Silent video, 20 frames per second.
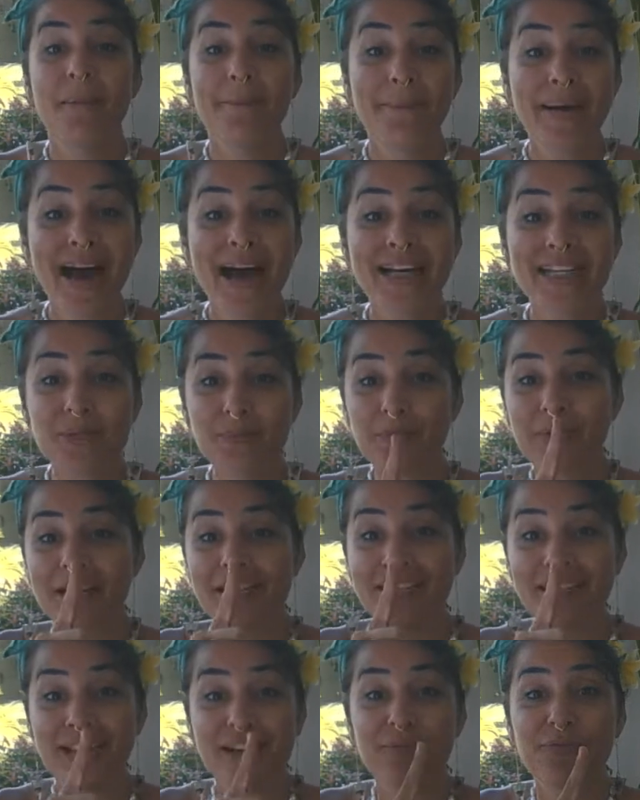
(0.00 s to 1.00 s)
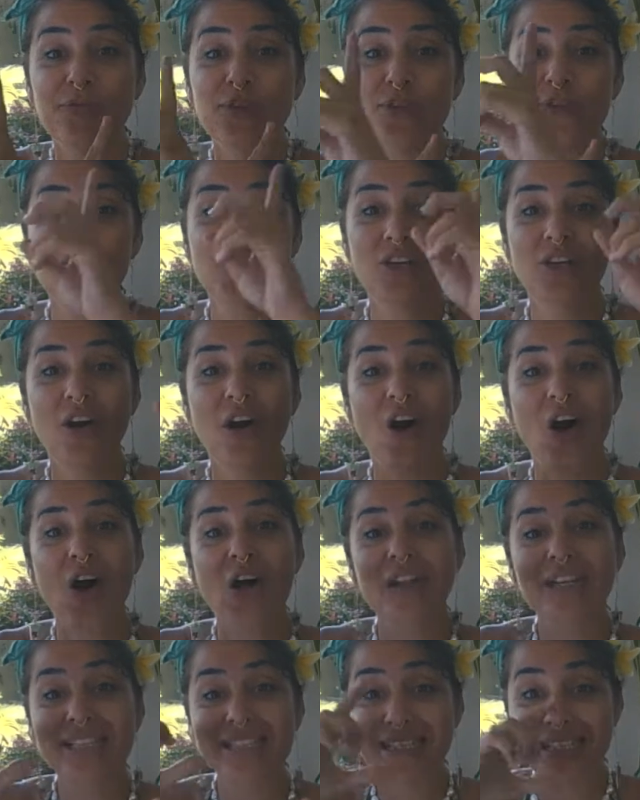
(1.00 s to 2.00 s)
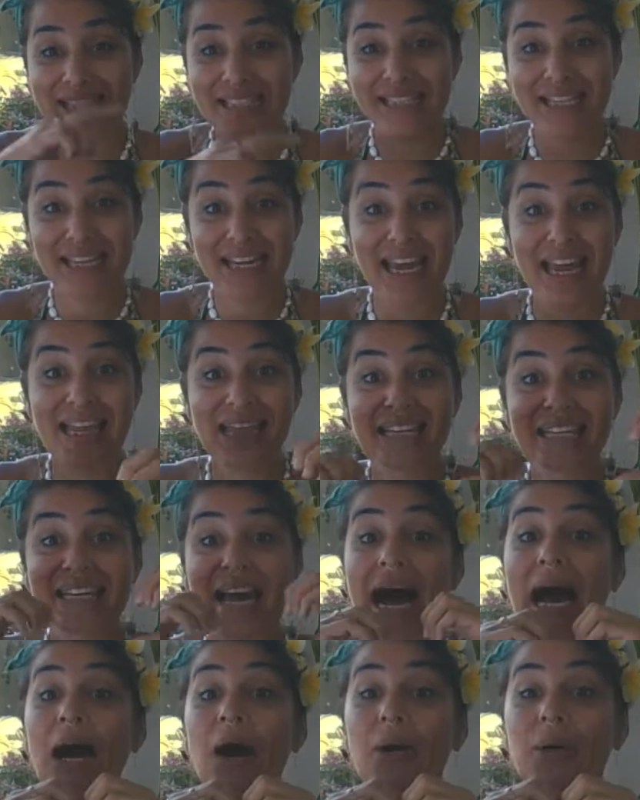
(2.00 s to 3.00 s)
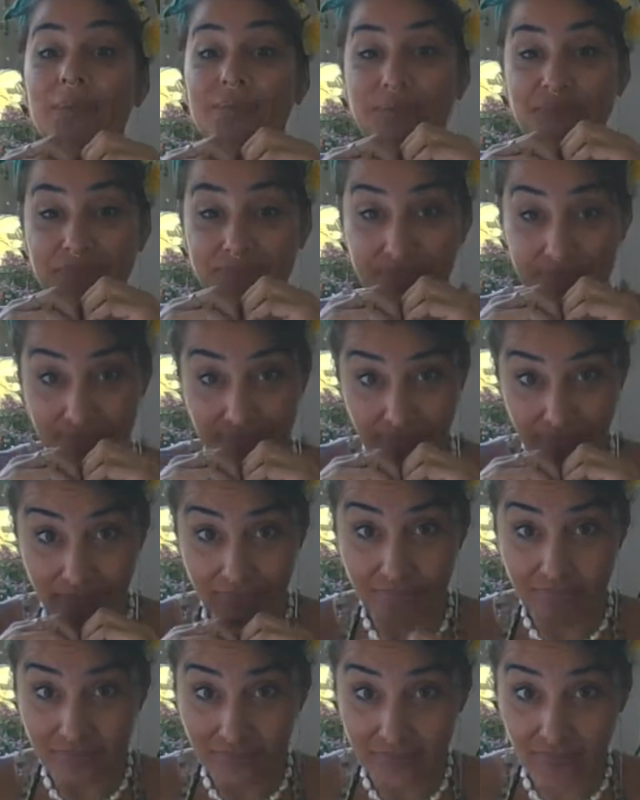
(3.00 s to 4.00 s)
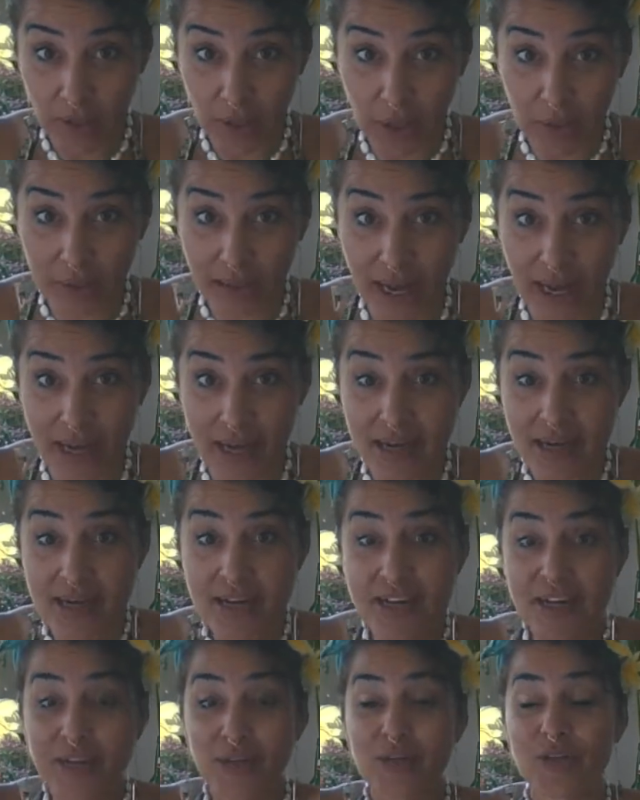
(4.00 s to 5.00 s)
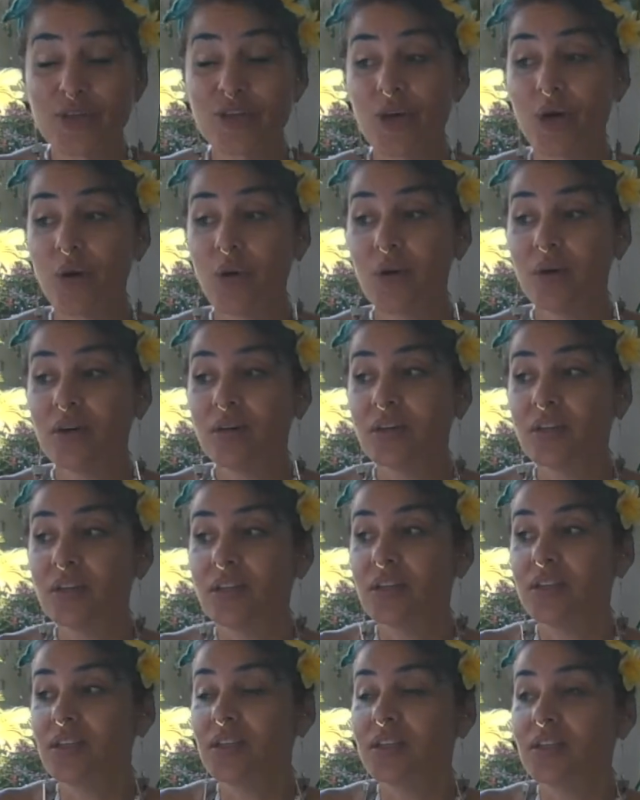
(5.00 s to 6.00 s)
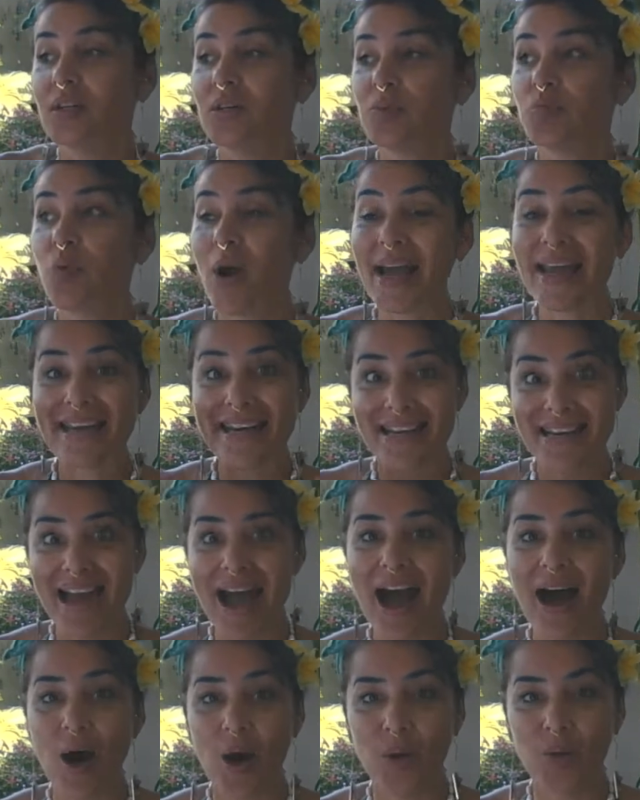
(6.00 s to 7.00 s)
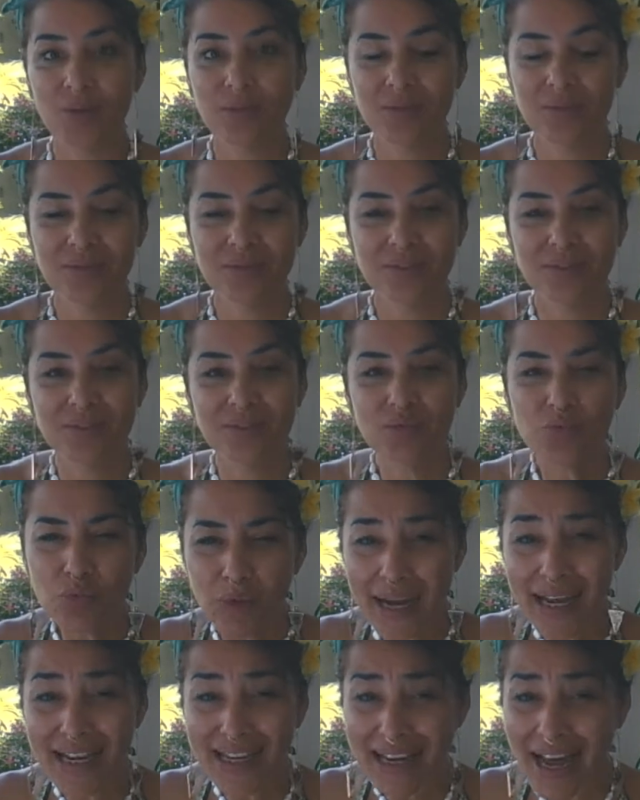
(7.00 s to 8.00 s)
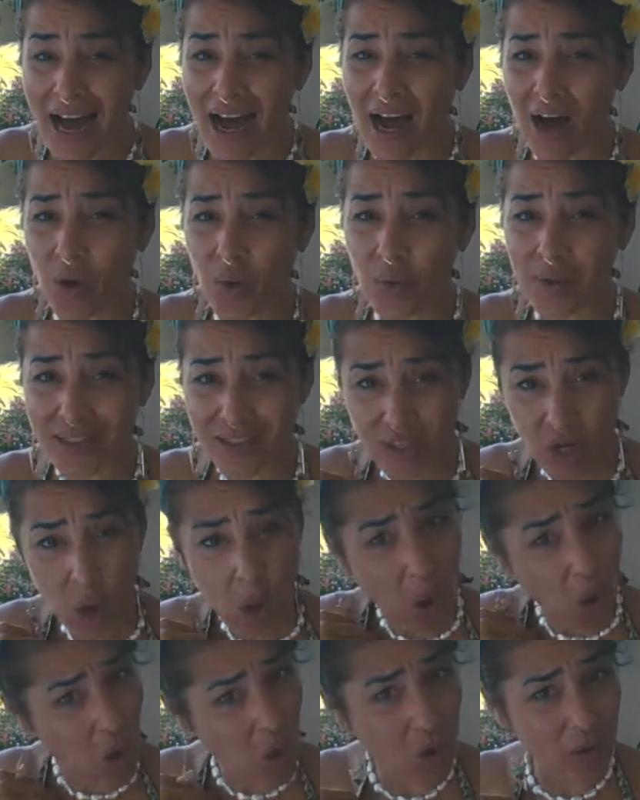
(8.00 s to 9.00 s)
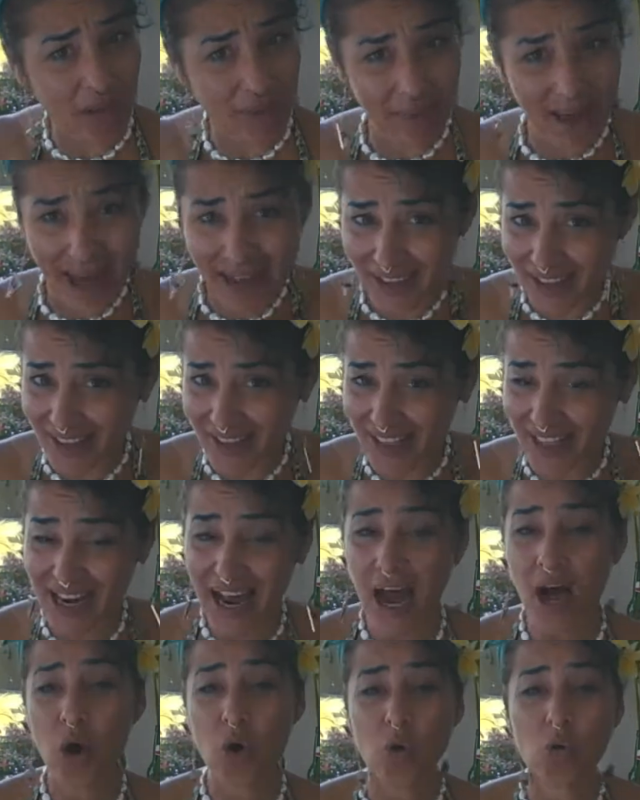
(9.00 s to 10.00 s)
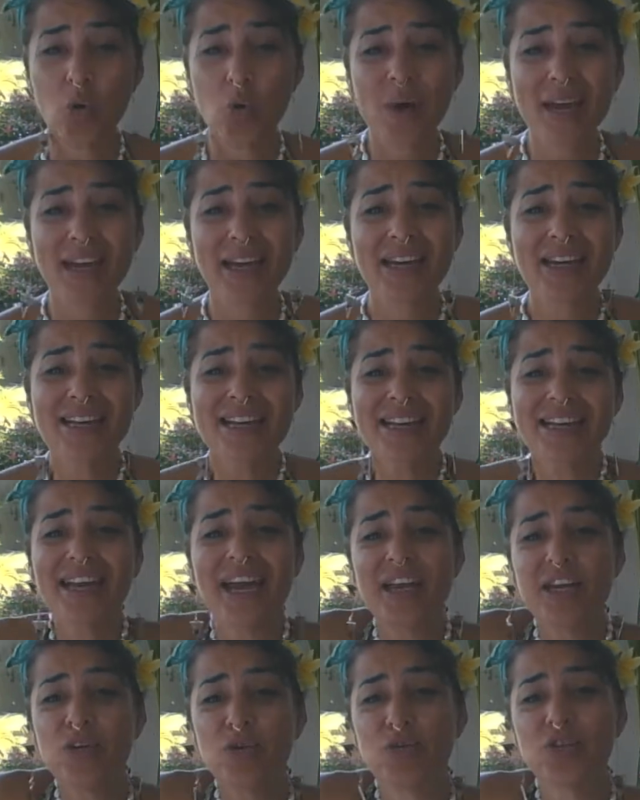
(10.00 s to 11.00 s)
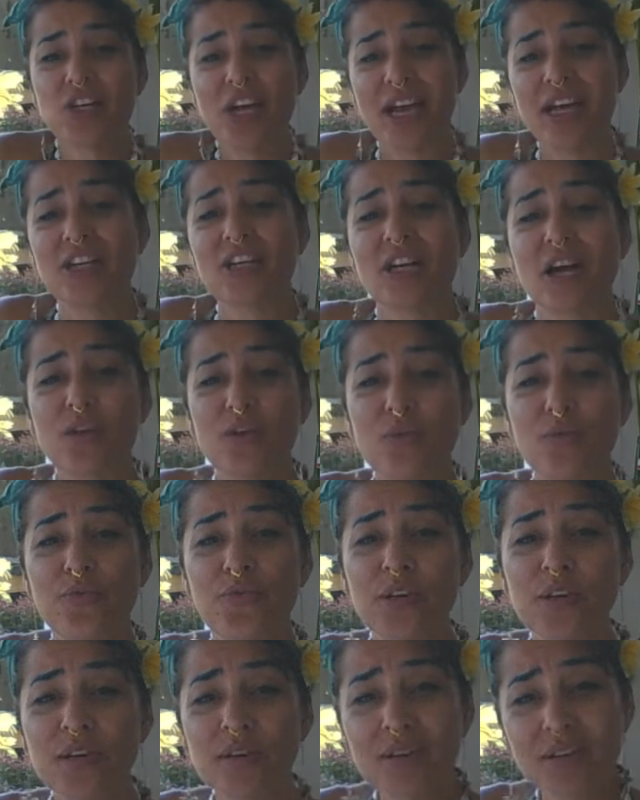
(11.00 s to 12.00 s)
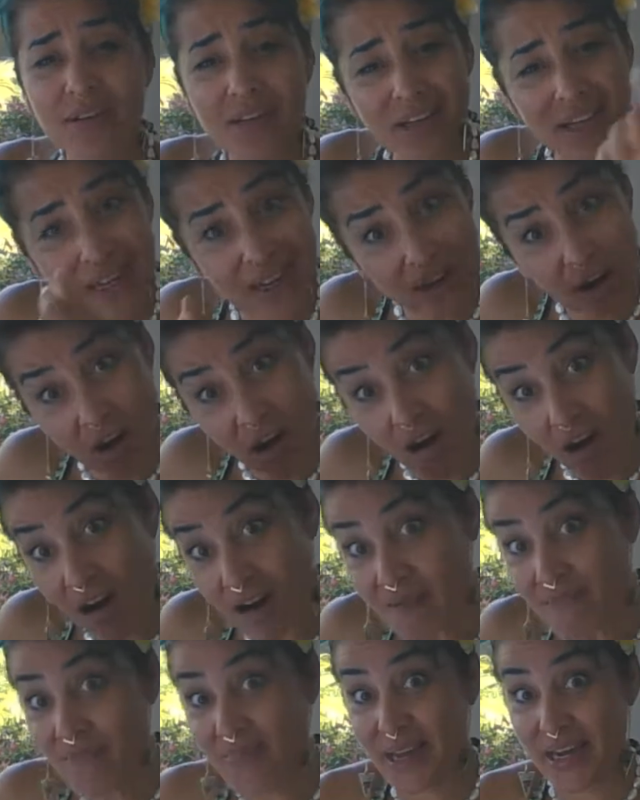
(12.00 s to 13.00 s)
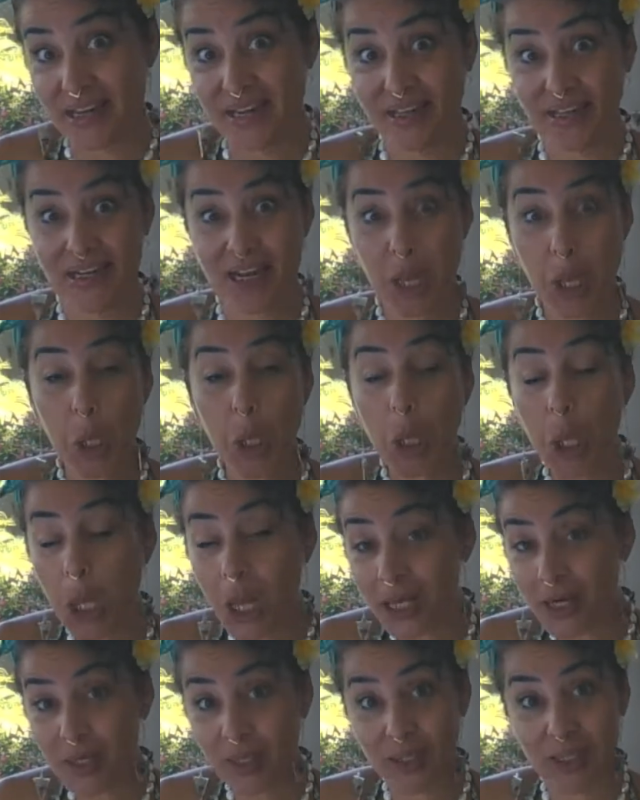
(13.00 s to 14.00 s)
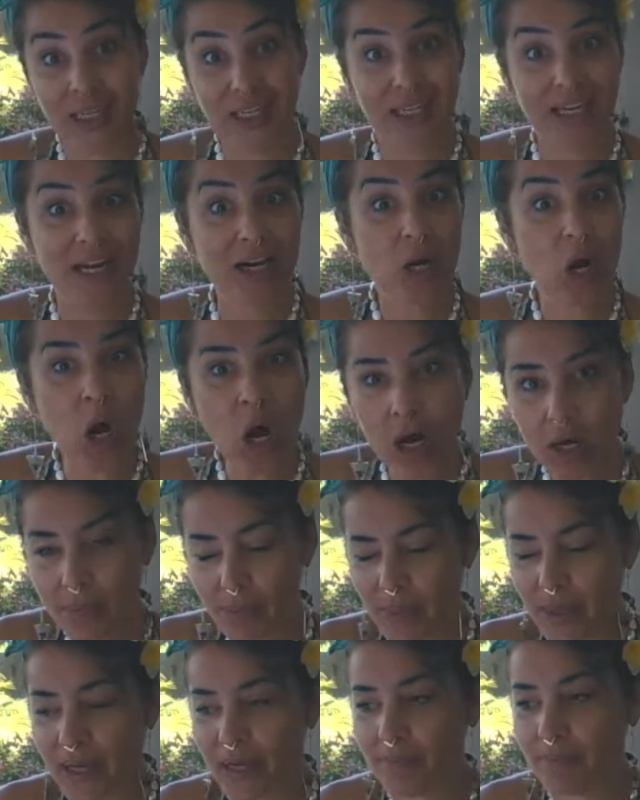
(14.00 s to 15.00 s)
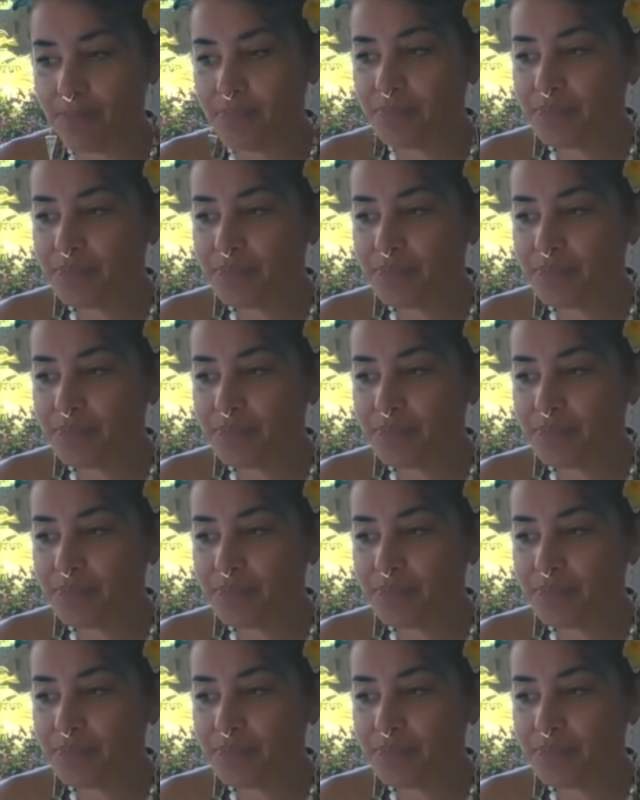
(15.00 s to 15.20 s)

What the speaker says: Past, present, and future are all existing in the now. Okay? So right now is all that matters. And how quick can you change how you feel? In a heartbeat. Literally, in a heartbeat.